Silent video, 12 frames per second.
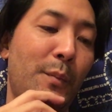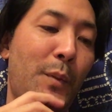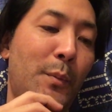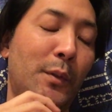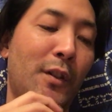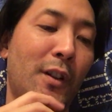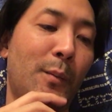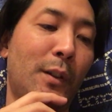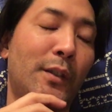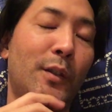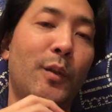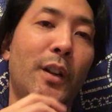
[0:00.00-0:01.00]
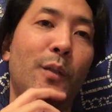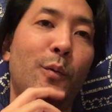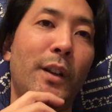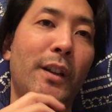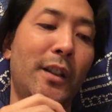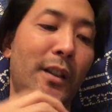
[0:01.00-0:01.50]
people talk about the Great
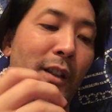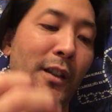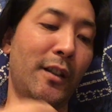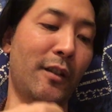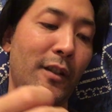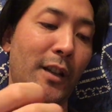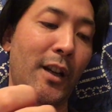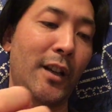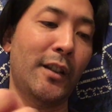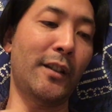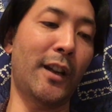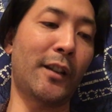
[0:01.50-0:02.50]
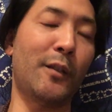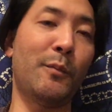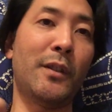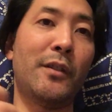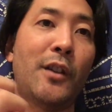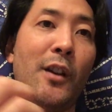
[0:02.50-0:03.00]
Awakening and all that, and that could
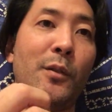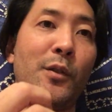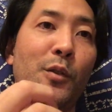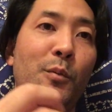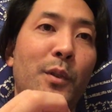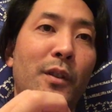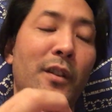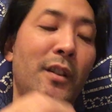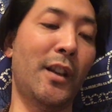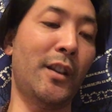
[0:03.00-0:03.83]
be Jupiter.